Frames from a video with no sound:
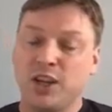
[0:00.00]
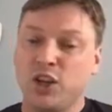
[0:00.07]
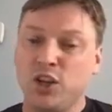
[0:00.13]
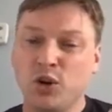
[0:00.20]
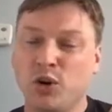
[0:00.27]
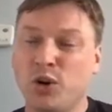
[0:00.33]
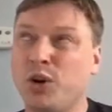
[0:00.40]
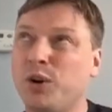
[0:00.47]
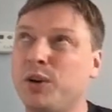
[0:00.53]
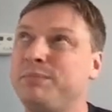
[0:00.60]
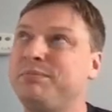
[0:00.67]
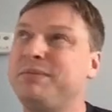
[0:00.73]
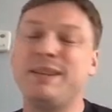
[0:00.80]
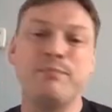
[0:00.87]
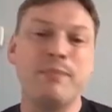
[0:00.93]

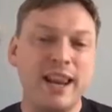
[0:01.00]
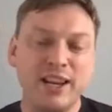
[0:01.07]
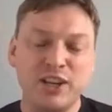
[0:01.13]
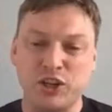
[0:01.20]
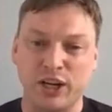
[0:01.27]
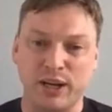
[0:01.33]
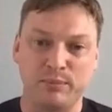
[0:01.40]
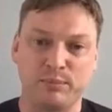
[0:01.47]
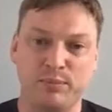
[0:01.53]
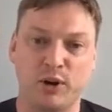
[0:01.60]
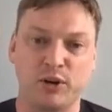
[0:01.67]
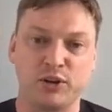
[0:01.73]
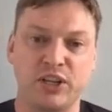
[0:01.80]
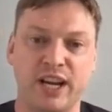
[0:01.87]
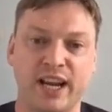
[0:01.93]
you're diminishing
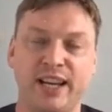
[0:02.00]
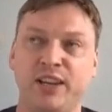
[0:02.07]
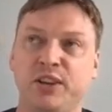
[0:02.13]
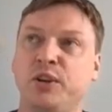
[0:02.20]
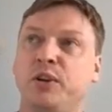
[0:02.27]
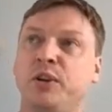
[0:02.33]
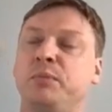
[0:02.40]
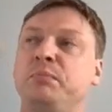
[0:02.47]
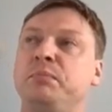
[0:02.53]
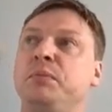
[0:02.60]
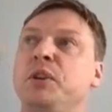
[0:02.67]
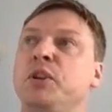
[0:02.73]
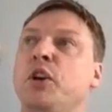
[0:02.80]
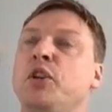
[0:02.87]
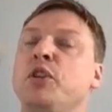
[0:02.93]
blockchain. You're
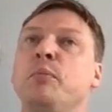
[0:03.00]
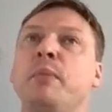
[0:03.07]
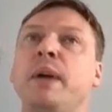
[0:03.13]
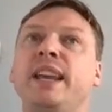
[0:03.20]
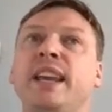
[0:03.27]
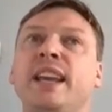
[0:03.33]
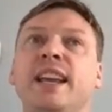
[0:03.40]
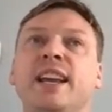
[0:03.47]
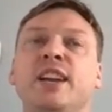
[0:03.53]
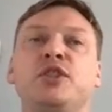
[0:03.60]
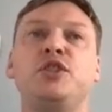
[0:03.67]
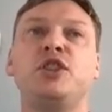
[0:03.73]
making it